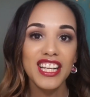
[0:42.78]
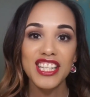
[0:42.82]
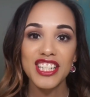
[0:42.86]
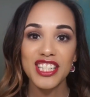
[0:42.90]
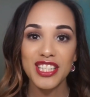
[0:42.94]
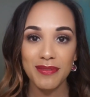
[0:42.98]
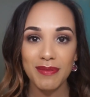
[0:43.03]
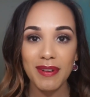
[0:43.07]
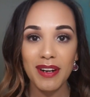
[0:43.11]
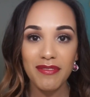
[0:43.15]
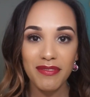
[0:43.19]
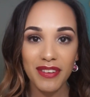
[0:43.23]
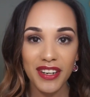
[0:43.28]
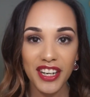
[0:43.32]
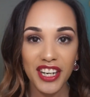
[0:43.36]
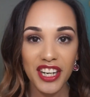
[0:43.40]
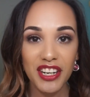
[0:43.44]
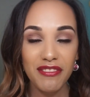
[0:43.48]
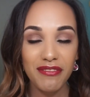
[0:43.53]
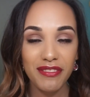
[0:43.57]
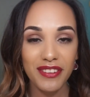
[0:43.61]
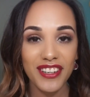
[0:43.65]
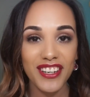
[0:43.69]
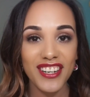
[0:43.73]
So my
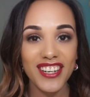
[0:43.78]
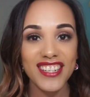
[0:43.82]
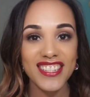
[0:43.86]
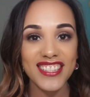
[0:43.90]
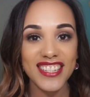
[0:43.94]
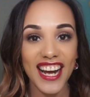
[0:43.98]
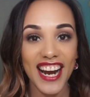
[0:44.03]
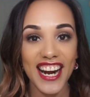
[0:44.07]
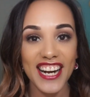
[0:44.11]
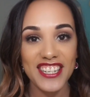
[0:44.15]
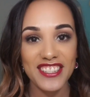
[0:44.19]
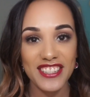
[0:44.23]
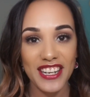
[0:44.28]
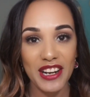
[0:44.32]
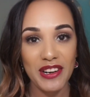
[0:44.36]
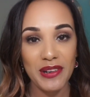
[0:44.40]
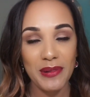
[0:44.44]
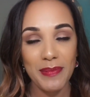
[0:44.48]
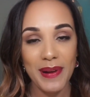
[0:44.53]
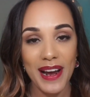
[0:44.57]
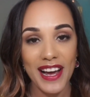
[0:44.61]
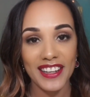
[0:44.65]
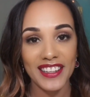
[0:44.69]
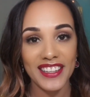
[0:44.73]
very first
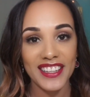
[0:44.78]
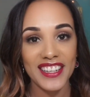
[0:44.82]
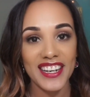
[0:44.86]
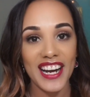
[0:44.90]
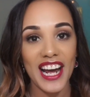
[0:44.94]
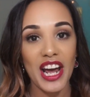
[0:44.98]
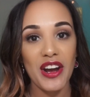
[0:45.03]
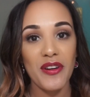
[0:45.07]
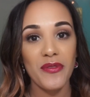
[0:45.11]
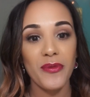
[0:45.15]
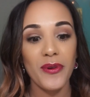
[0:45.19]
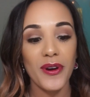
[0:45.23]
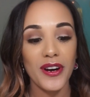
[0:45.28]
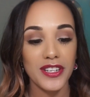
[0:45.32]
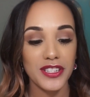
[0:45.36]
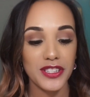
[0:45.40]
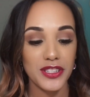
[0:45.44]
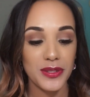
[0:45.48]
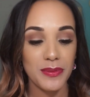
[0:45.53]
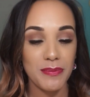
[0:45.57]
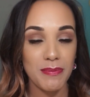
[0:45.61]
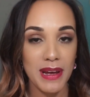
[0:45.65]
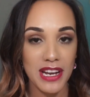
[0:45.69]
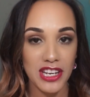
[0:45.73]
eyeshadow palette I want
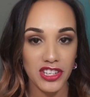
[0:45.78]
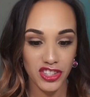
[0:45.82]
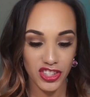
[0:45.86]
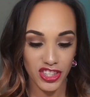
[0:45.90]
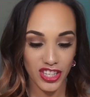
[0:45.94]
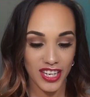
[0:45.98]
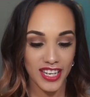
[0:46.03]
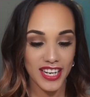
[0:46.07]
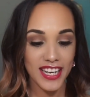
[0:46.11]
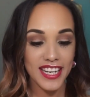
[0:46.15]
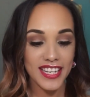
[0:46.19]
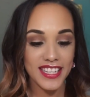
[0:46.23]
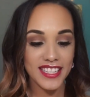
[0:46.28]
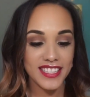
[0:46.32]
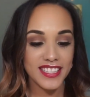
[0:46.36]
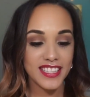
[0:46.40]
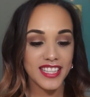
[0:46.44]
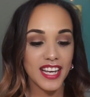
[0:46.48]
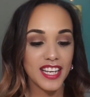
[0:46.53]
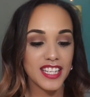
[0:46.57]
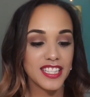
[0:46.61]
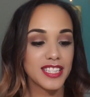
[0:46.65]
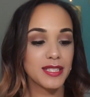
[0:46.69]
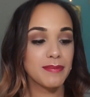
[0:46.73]
to mention is
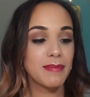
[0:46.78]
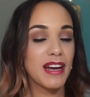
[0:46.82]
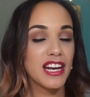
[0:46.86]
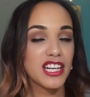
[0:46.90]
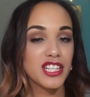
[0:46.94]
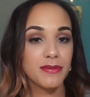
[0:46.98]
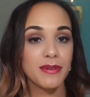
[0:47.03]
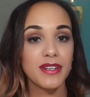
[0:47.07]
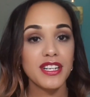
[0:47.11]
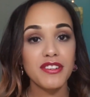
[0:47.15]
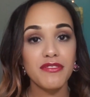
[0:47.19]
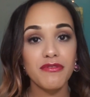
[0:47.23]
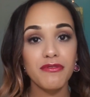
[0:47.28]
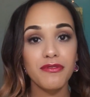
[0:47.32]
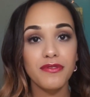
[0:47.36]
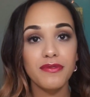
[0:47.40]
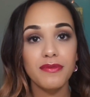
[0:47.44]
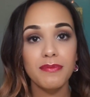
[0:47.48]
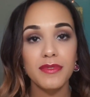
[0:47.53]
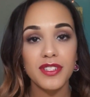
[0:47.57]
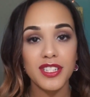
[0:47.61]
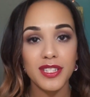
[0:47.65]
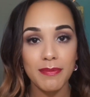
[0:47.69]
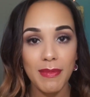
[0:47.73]
the
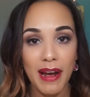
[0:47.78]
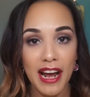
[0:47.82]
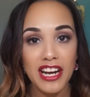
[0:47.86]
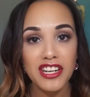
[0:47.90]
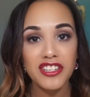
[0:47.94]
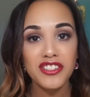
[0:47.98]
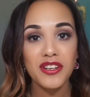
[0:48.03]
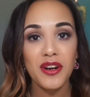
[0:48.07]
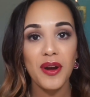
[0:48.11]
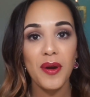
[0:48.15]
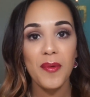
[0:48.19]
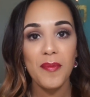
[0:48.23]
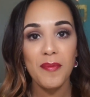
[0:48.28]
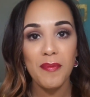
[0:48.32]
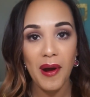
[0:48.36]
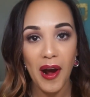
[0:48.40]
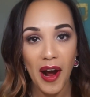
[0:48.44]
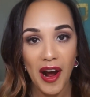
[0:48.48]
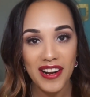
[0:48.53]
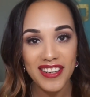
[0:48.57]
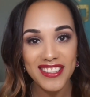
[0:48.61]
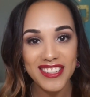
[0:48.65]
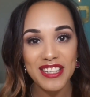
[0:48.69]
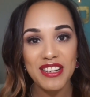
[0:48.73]

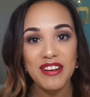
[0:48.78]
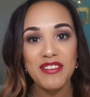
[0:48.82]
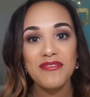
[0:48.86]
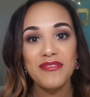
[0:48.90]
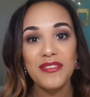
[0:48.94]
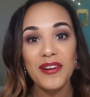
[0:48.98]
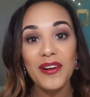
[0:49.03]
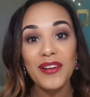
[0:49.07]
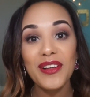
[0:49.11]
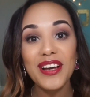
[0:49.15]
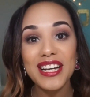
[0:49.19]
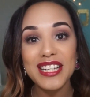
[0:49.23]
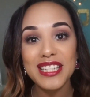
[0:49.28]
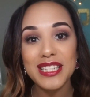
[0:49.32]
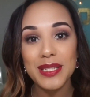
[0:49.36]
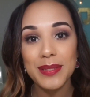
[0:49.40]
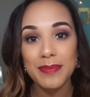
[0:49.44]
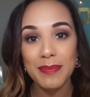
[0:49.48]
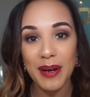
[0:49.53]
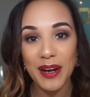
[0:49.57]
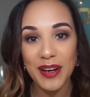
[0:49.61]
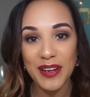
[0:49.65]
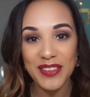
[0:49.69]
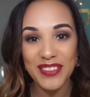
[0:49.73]
Smashbox Full
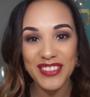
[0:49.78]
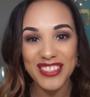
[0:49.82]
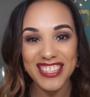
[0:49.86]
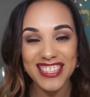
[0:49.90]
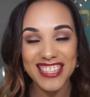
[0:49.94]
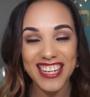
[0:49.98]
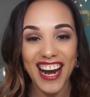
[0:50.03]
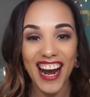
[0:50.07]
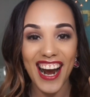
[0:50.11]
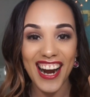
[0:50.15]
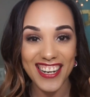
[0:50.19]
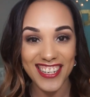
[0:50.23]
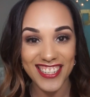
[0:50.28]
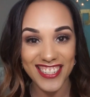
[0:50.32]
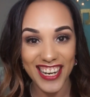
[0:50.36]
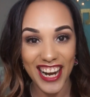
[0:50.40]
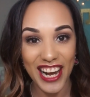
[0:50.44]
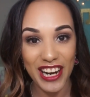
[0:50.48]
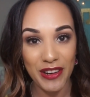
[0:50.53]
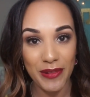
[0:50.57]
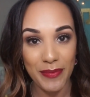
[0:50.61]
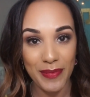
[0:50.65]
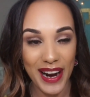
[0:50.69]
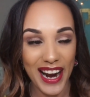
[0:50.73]
Exposed
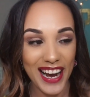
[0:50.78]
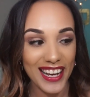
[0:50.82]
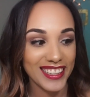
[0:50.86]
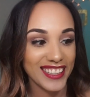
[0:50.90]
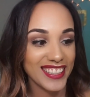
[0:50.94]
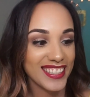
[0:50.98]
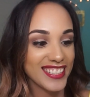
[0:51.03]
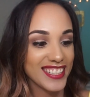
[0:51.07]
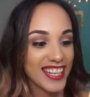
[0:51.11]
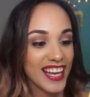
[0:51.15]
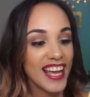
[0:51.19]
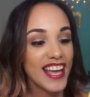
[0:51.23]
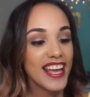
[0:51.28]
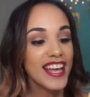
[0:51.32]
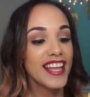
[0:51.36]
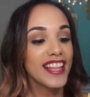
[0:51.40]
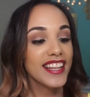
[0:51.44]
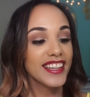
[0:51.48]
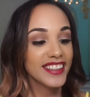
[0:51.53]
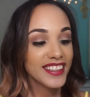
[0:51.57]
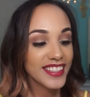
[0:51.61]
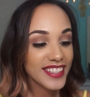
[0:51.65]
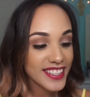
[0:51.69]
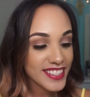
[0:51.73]
Eyeshadow Palette.
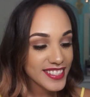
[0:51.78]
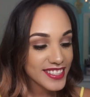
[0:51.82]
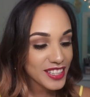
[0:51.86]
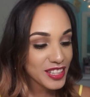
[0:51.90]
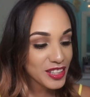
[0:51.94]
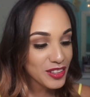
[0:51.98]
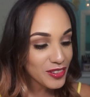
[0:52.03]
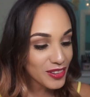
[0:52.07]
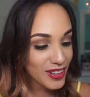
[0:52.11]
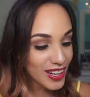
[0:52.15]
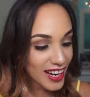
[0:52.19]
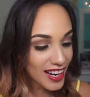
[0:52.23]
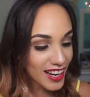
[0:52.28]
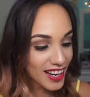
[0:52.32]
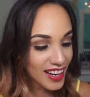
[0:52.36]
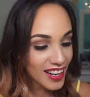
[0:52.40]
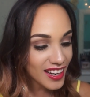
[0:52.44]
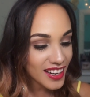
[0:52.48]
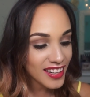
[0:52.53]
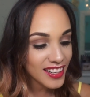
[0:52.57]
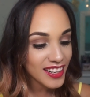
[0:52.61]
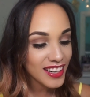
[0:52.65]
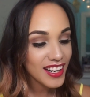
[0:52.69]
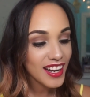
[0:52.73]
This little
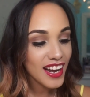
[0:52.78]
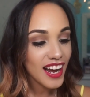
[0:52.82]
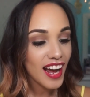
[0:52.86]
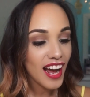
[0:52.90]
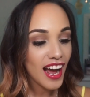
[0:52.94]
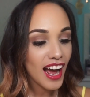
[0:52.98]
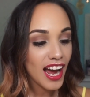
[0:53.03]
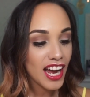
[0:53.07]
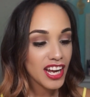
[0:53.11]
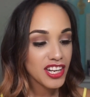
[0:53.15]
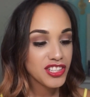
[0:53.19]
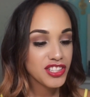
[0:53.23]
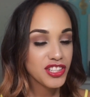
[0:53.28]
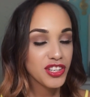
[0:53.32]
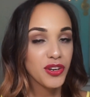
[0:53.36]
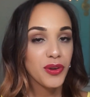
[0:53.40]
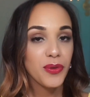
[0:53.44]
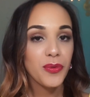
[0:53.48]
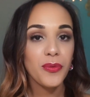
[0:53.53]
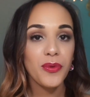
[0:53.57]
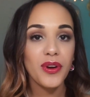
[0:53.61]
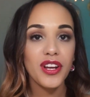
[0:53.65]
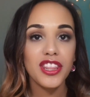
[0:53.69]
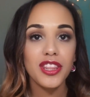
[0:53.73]
guy I
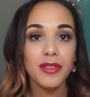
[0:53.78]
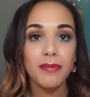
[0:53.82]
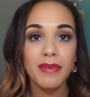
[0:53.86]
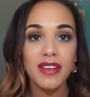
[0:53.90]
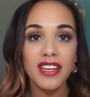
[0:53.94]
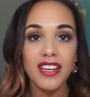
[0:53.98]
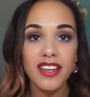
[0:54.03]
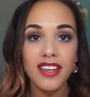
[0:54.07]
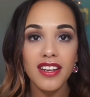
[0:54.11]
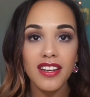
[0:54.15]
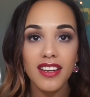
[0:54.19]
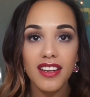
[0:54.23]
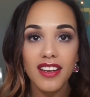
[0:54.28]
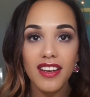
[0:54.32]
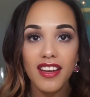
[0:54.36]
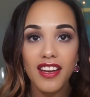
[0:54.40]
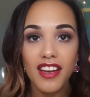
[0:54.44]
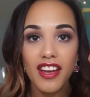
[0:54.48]
took with me